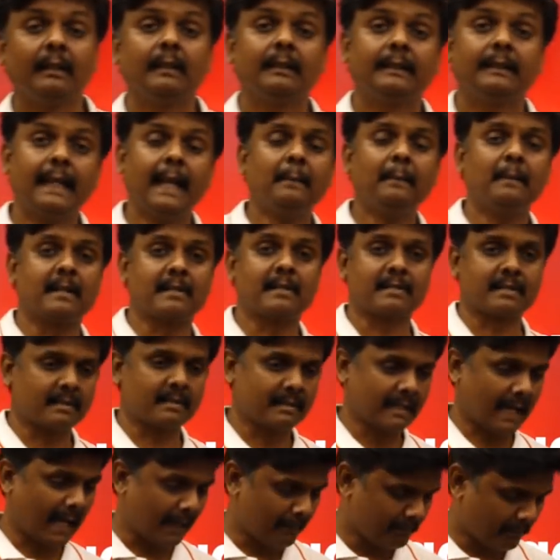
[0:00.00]

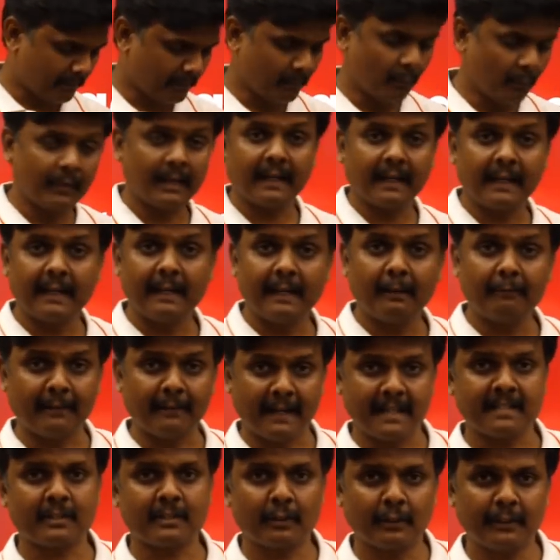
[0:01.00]
Tables. I'm moving really
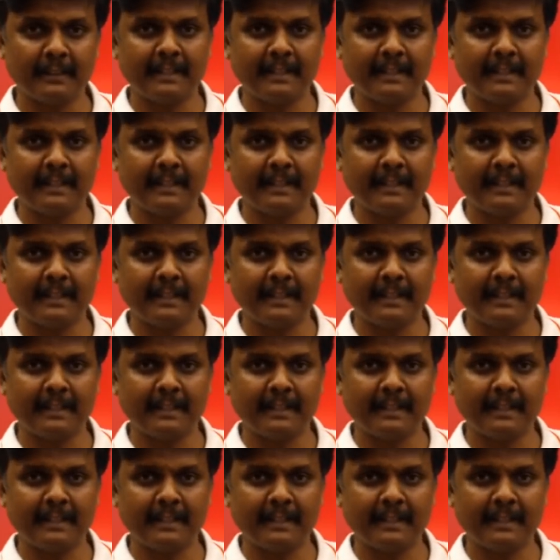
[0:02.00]
fast on